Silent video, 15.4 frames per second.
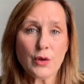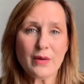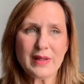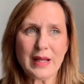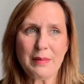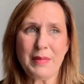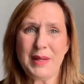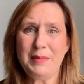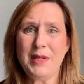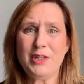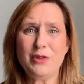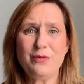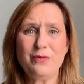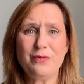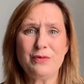that might
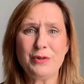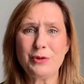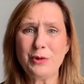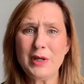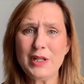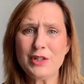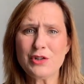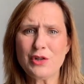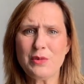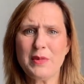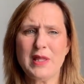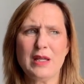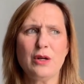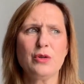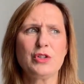make you cringe, or you may
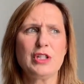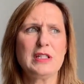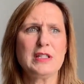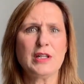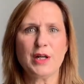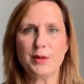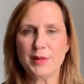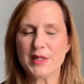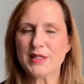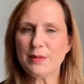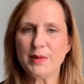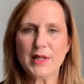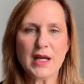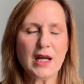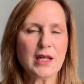think, oh, she's talking about
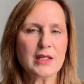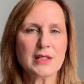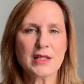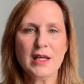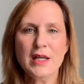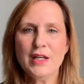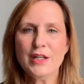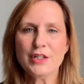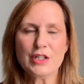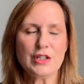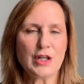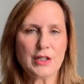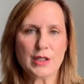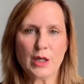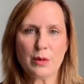somebody else. She's
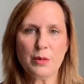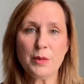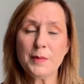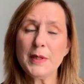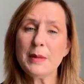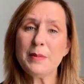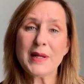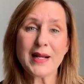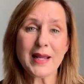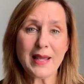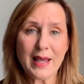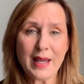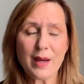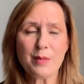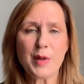not talking to me, but I
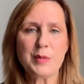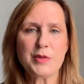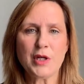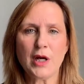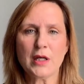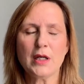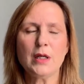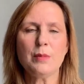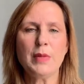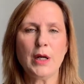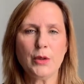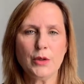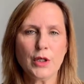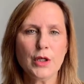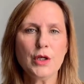am. I'm talking
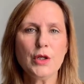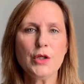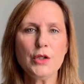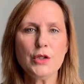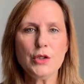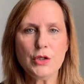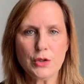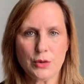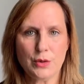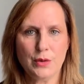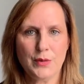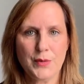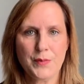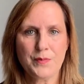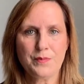about you.
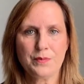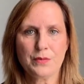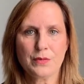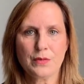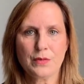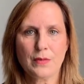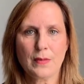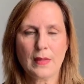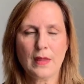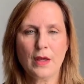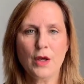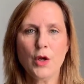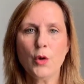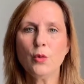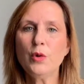
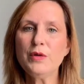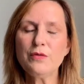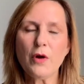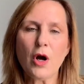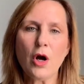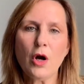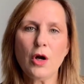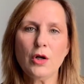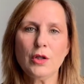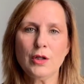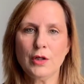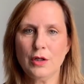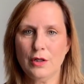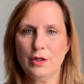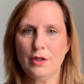We've all
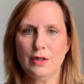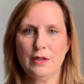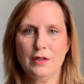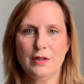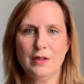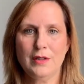heard